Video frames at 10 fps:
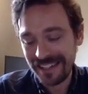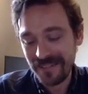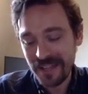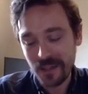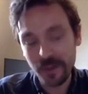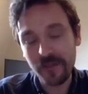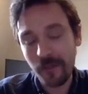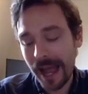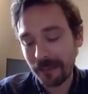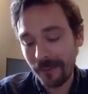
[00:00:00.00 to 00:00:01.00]
it's sort of a
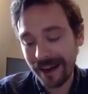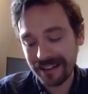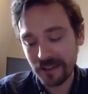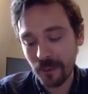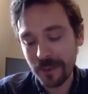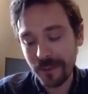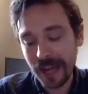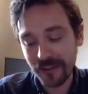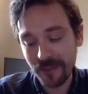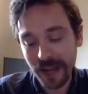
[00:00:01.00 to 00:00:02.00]
bad practice, probably
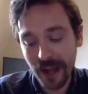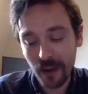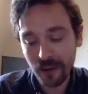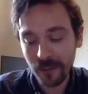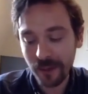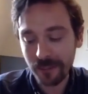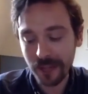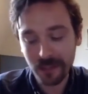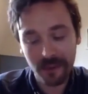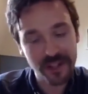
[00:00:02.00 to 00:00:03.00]
bad for my health and my
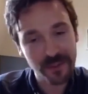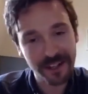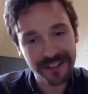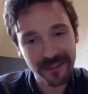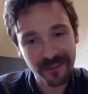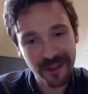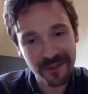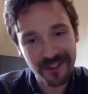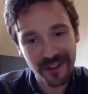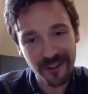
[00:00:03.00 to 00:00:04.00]
blood pressure, but I sometimes
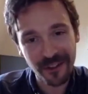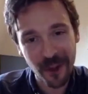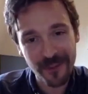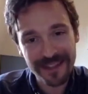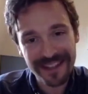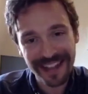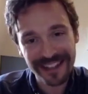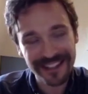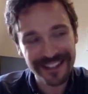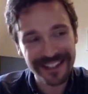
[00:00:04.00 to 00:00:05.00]
just go in the comment
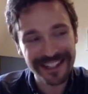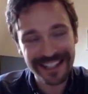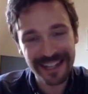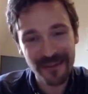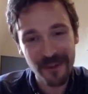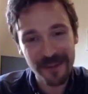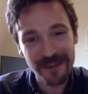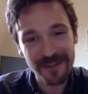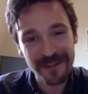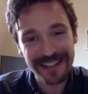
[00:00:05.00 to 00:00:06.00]
section just to see what
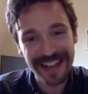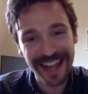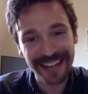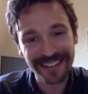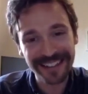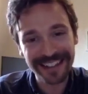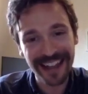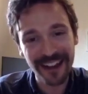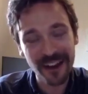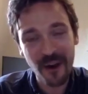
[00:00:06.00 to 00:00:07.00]
people are saying,
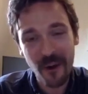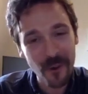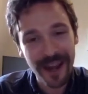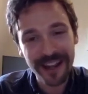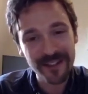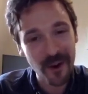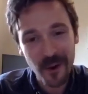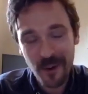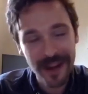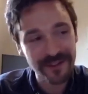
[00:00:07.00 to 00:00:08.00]
and I always
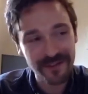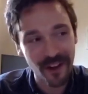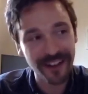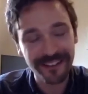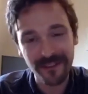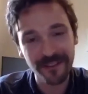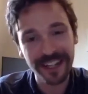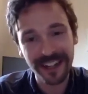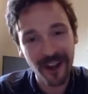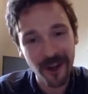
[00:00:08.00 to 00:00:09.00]
find something
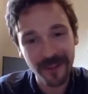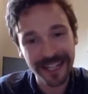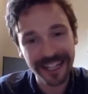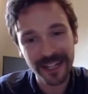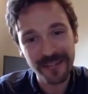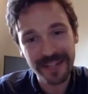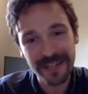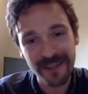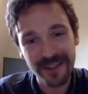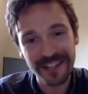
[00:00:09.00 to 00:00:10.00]
alarming, and it could be the
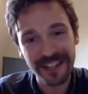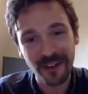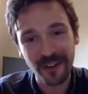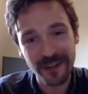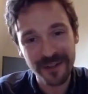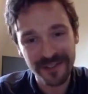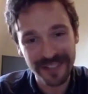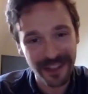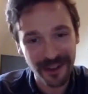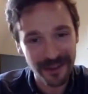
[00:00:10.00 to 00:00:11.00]
most innocuous
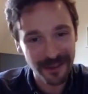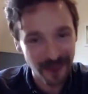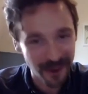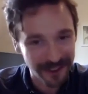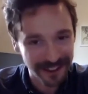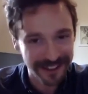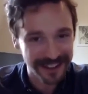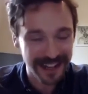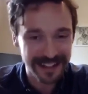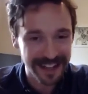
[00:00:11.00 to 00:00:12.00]
video in the world. It doesn't
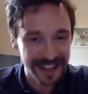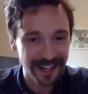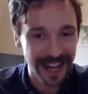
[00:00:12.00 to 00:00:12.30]
necessarily